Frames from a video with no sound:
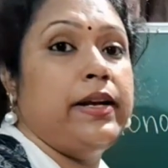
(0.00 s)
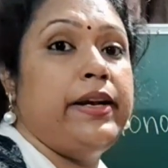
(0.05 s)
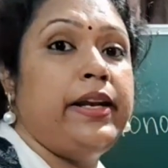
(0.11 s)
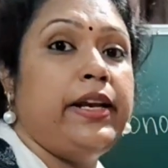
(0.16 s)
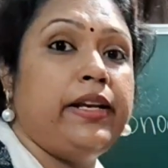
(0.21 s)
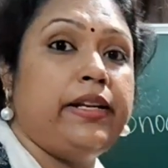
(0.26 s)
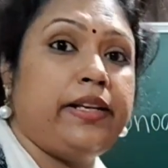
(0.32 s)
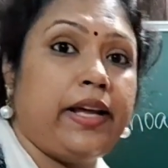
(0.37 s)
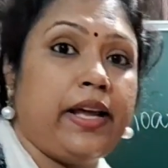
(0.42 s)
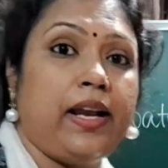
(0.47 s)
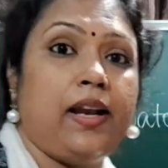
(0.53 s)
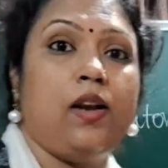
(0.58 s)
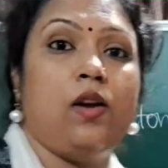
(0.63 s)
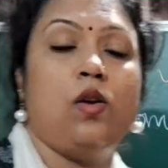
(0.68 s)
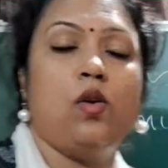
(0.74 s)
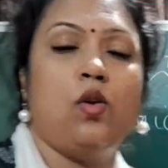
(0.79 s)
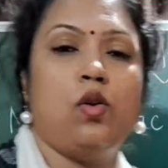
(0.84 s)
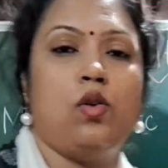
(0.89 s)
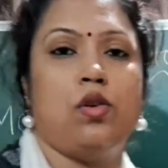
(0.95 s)
detailed
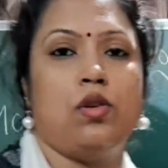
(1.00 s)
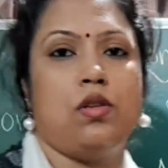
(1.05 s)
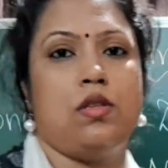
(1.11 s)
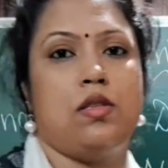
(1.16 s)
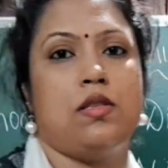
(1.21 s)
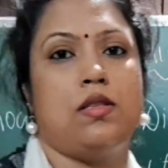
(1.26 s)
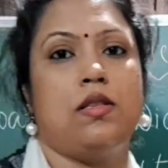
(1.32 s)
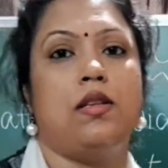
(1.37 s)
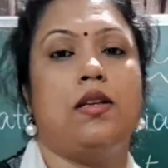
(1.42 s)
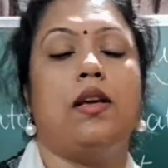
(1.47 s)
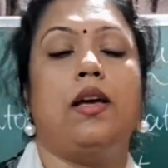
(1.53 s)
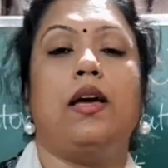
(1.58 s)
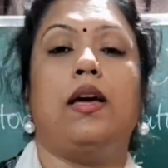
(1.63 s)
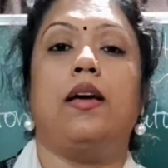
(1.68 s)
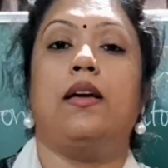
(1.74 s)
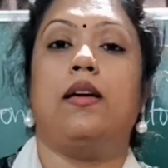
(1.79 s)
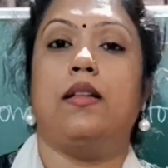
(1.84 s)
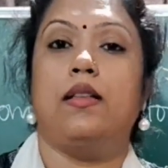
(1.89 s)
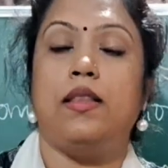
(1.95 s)
notes,
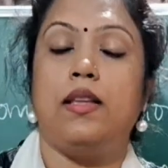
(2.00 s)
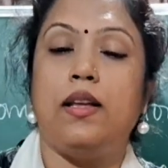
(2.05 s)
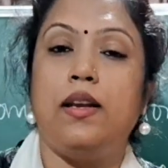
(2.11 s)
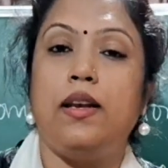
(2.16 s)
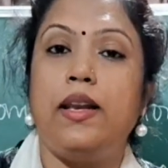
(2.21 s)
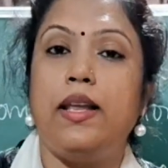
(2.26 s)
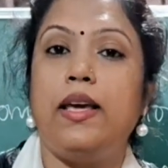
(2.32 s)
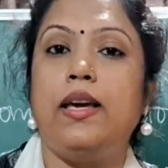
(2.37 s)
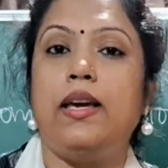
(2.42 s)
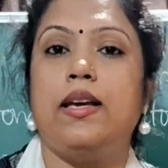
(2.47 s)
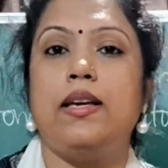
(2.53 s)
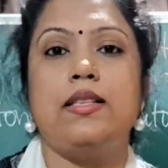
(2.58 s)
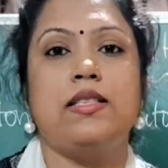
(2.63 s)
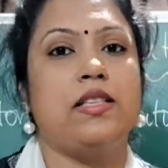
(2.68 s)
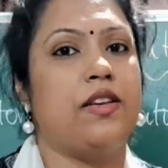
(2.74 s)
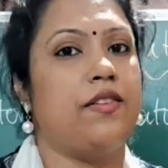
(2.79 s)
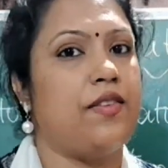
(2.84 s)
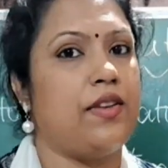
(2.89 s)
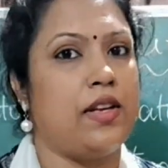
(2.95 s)
the link
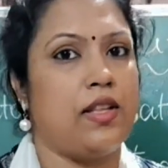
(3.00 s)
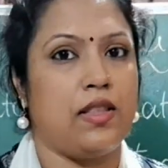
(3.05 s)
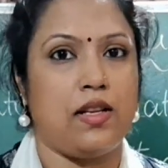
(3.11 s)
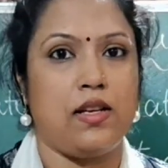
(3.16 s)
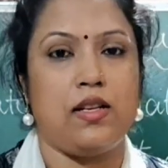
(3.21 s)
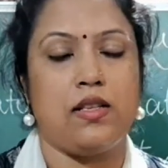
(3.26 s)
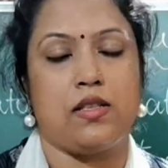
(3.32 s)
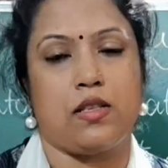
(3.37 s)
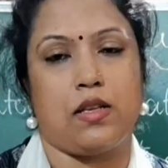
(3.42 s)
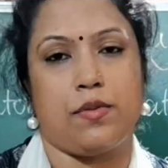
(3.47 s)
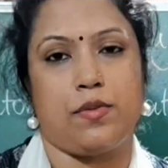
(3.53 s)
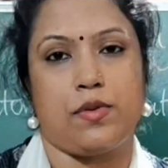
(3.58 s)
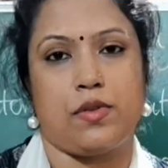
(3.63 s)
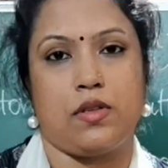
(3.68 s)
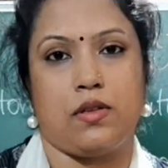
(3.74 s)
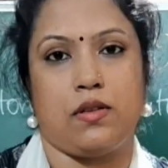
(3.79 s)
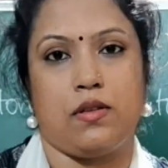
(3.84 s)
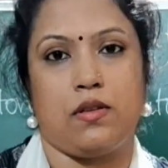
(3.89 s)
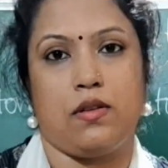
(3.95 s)
is given in the
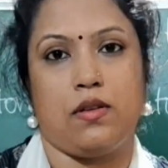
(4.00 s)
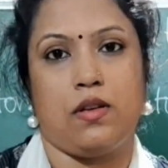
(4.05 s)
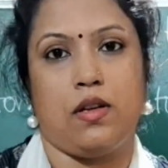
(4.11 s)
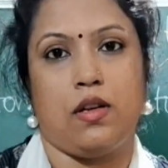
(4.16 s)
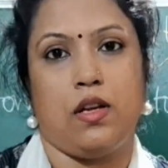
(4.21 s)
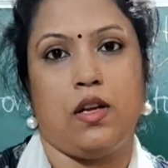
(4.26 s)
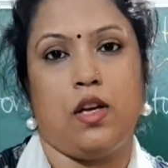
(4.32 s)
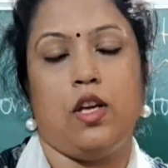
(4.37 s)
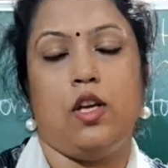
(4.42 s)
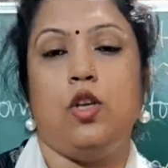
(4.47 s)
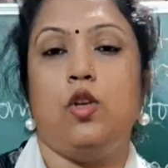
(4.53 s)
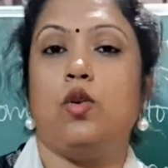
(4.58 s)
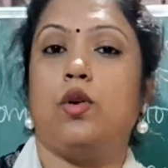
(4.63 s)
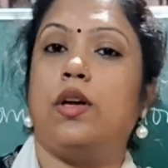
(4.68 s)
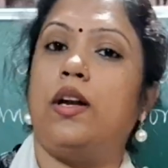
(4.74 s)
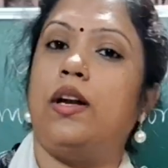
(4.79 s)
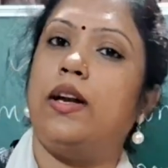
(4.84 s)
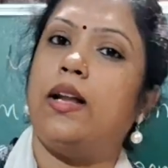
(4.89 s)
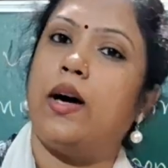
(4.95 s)
description. You
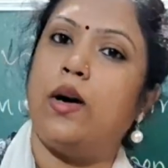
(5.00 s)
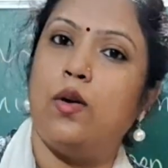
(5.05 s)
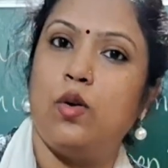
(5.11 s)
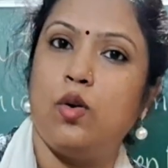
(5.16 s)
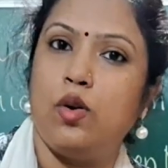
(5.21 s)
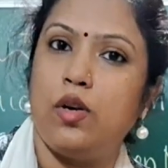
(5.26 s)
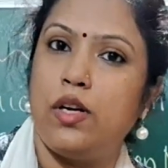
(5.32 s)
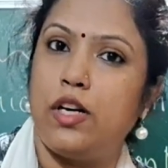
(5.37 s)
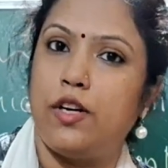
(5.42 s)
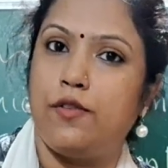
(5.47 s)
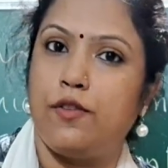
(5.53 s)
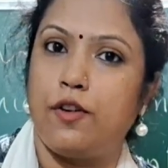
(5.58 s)
can download it